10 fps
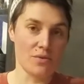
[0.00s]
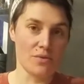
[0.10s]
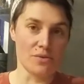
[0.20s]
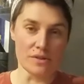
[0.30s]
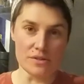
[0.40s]

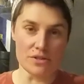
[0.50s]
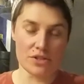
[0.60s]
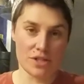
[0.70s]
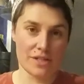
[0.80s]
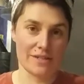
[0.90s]
grilled
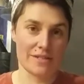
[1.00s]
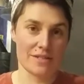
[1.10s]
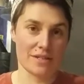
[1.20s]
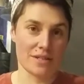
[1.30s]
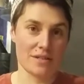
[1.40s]

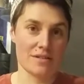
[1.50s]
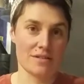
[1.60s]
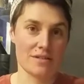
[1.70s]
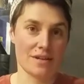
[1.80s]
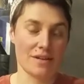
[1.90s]
cheese
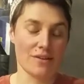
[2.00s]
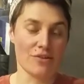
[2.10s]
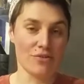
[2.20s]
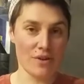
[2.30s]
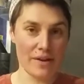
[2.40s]
is an
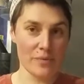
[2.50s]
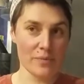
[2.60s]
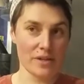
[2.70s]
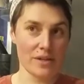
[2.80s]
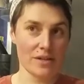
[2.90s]

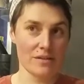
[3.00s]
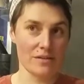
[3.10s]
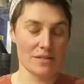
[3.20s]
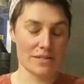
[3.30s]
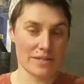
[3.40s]
incredibly
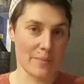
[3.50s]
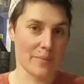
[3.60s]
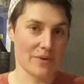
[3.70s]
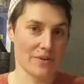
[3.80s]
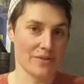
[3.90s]

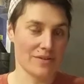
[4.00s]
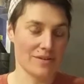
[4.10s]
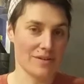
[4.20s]
simple,